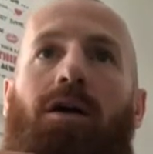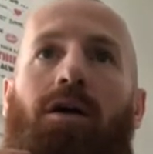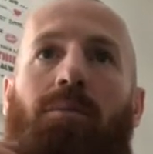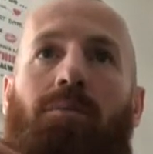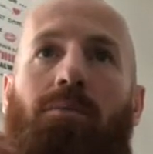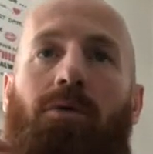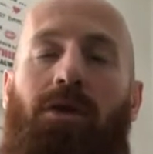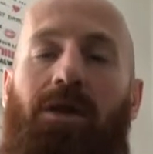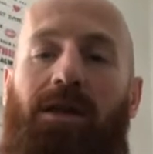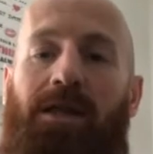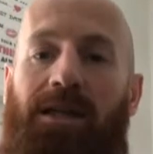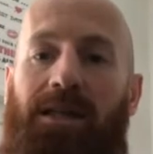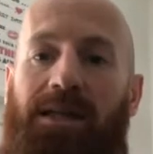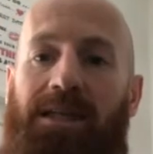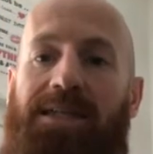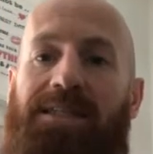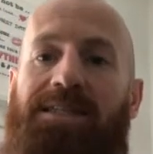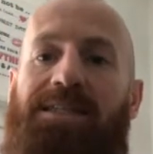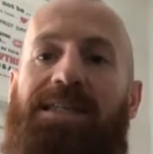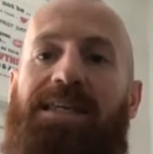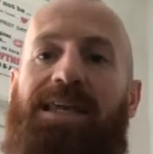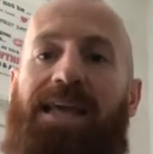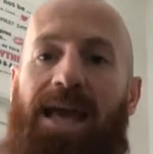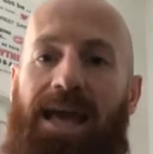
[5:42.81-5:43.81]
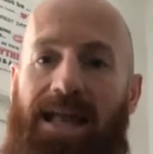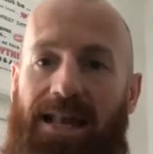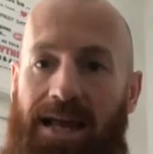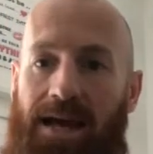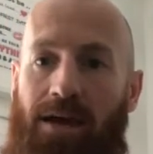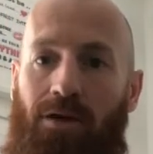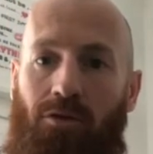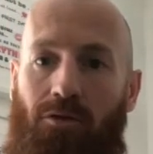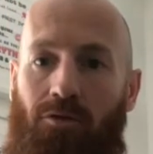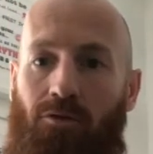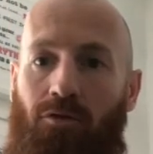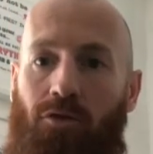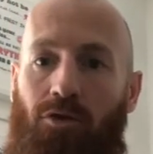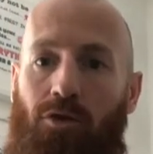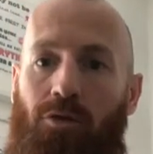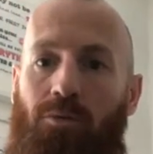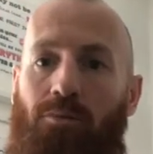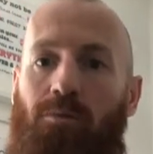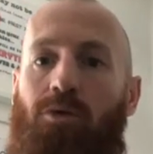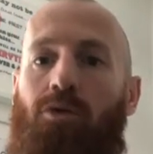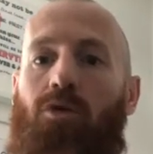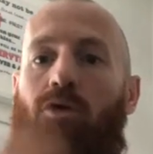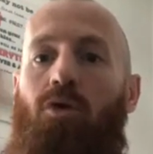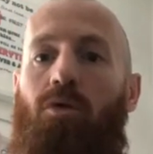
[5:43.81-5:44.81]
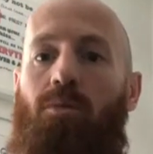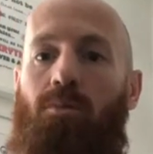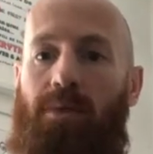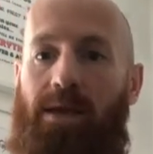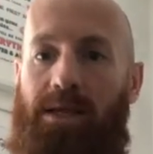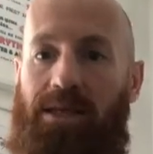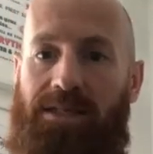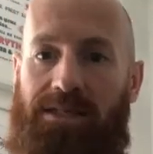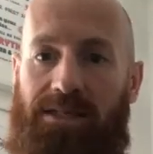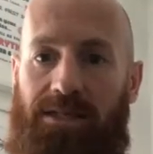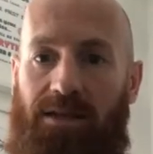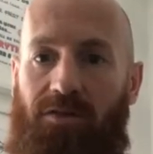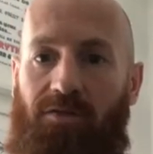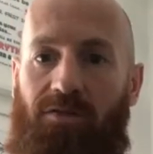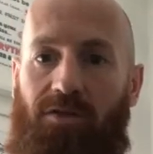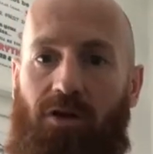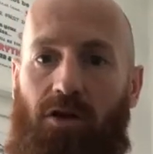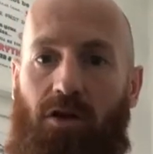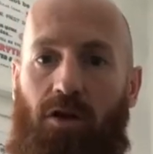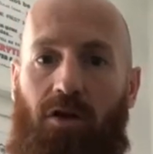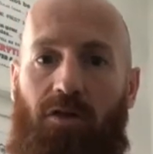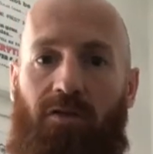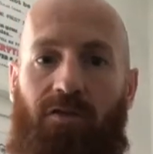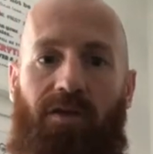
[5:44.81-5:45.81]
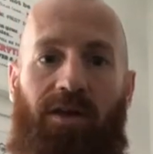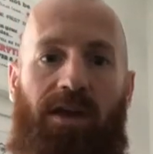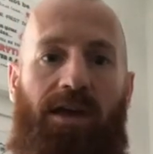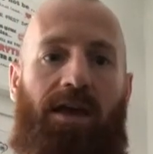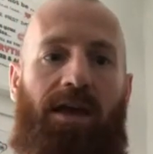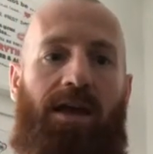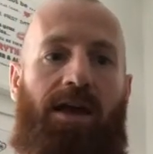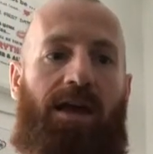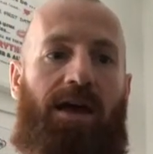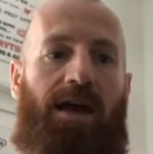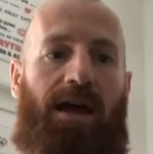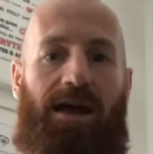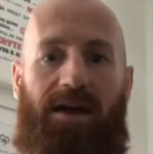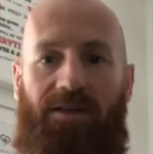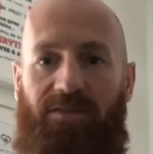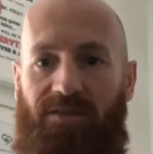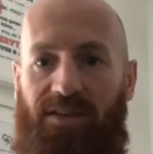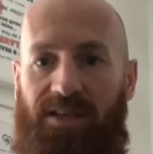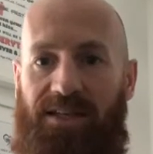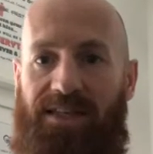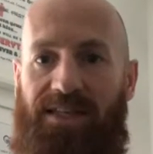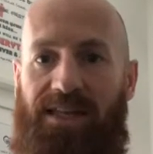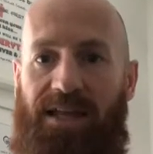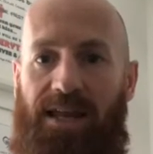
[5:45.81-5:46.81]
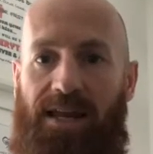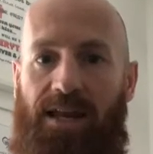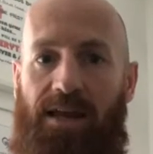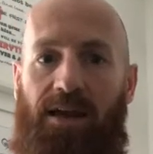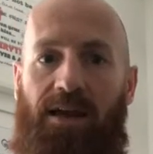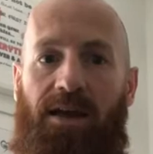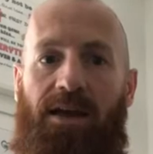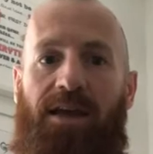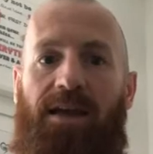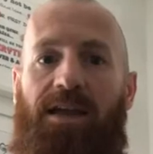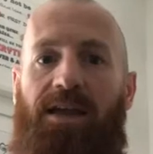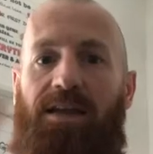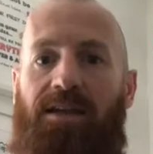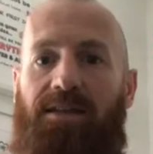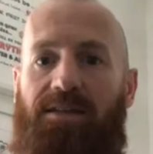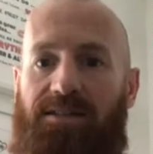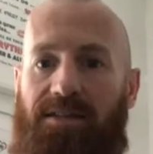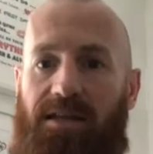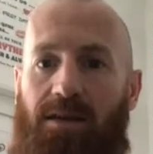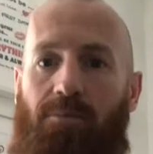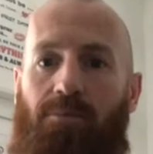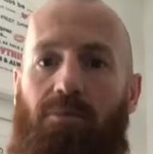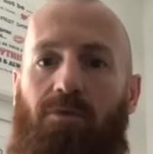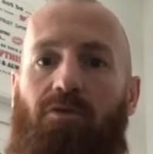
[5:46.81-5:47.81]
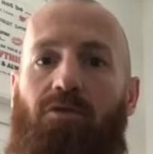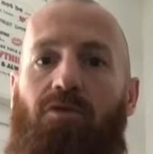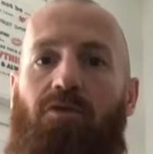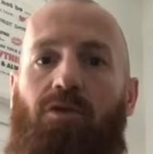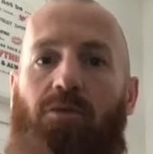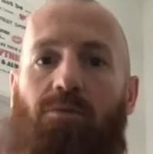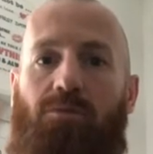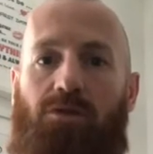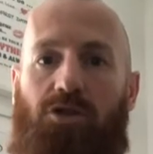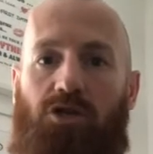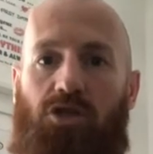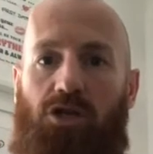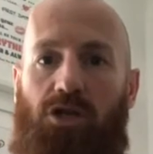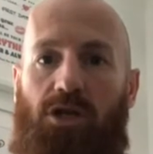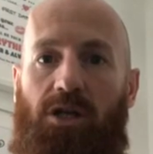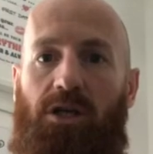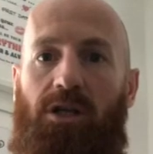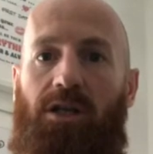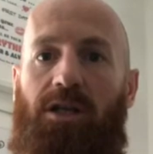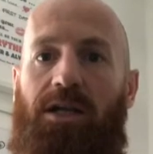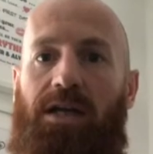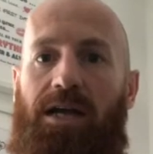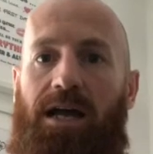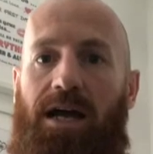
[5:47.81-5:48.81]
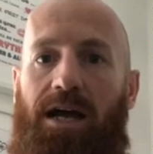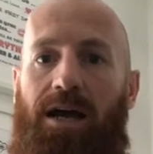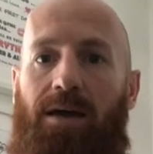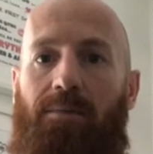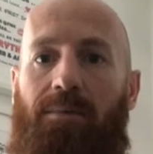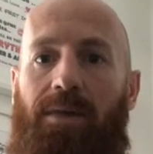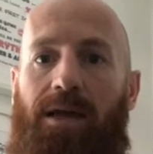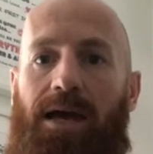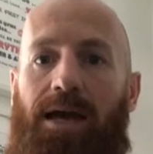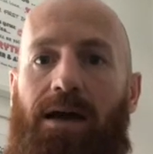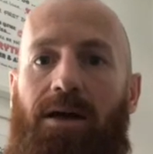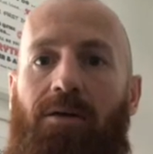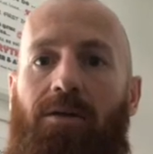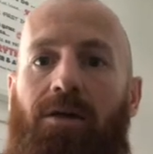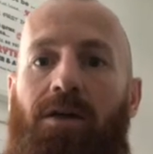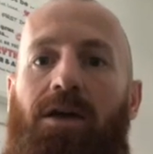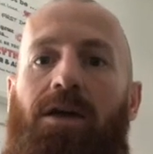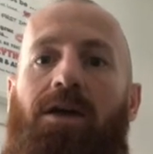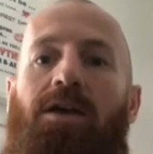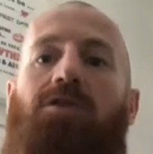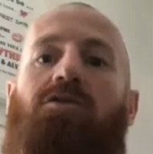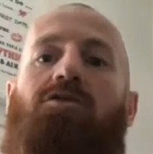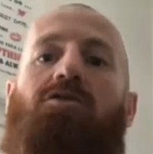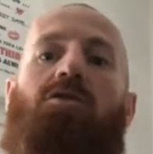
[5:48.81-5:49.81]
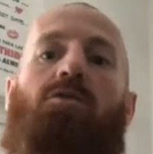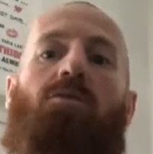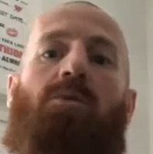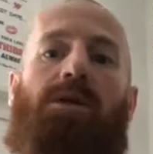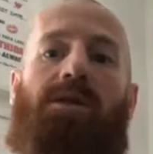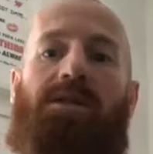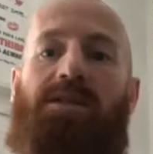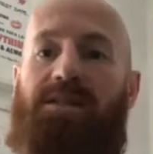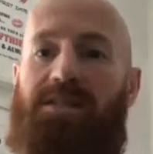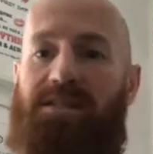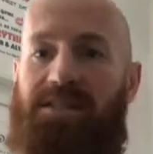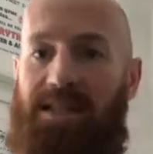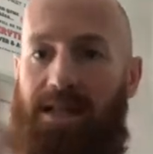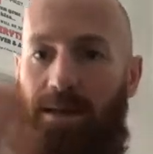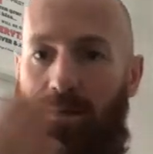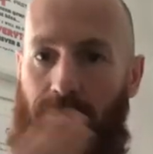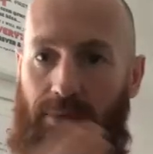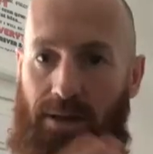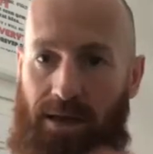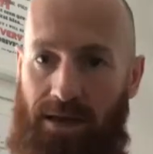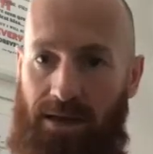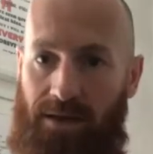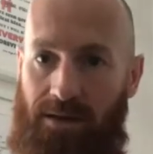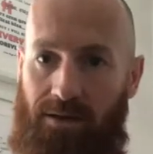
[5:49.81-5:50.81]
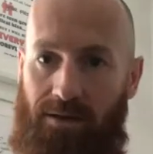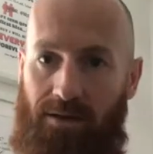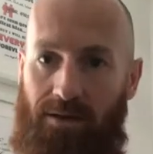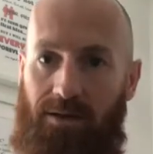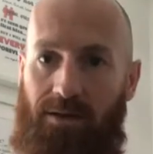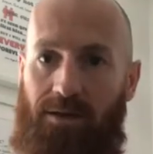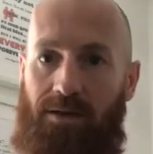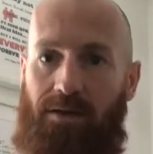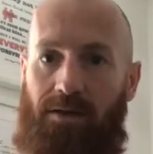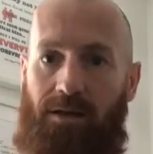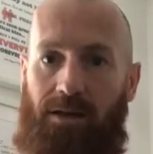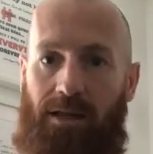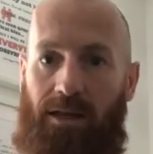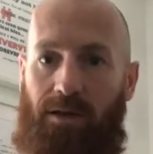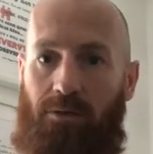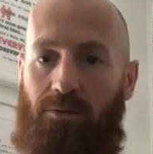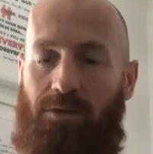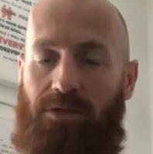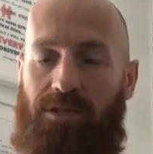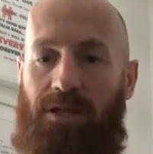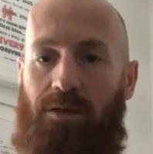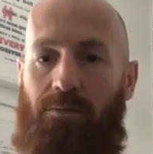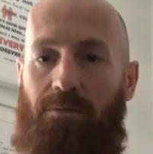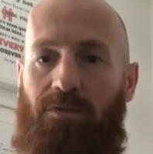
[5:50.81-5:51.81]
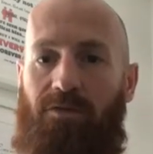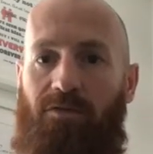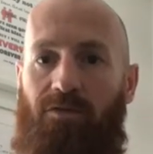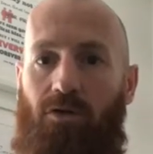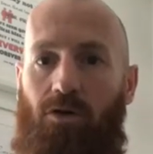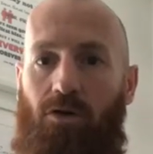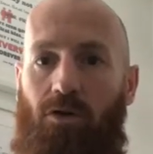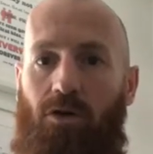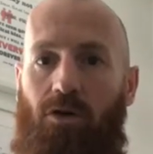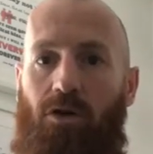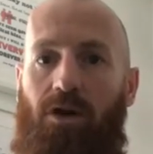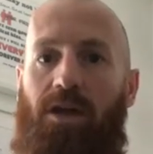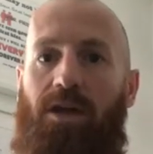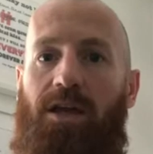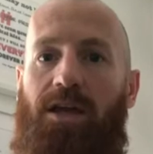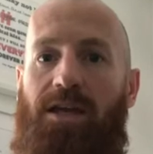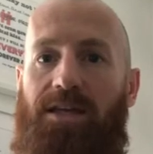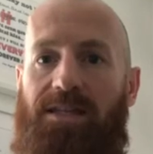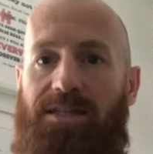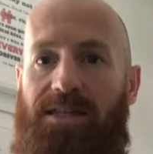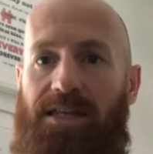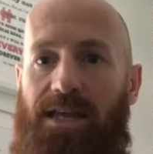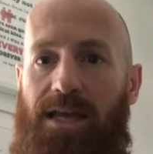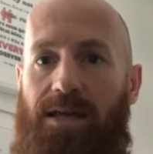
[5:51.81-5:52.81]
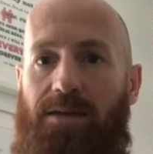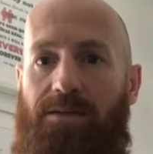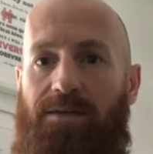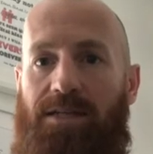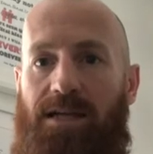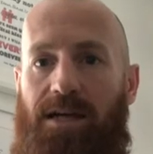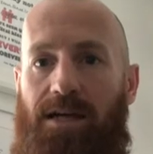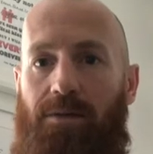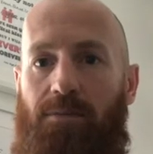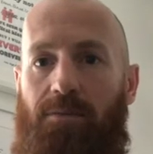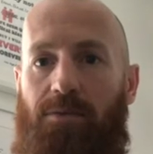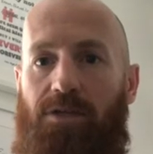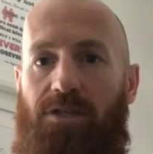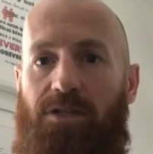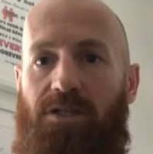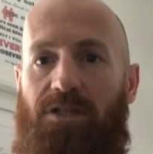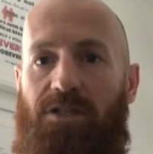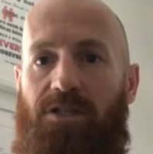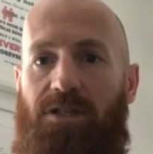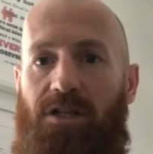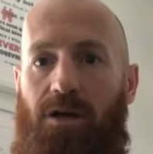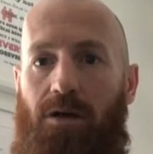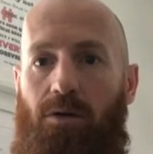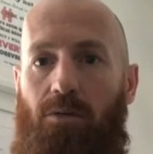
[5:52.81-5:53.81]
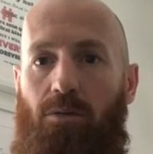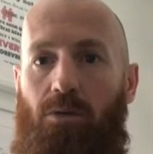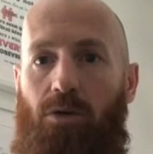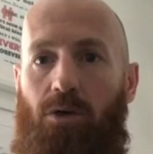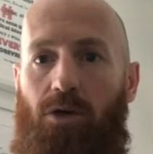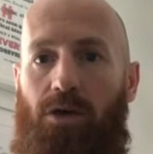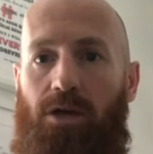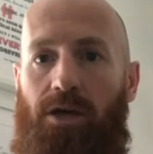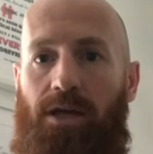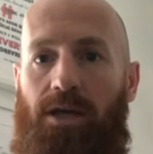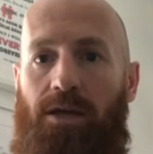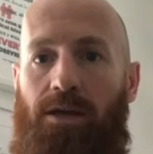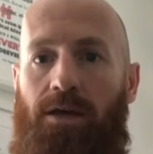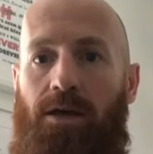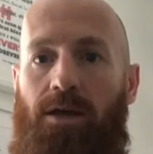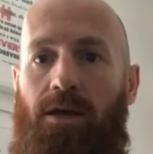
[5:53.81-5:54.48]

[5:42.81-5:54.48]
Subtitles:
But at least get out the room, go and make yourself a coffee, have your dinner in a separate room, chill and calm down, so that when you step in, like we said before, it's game time and you start working.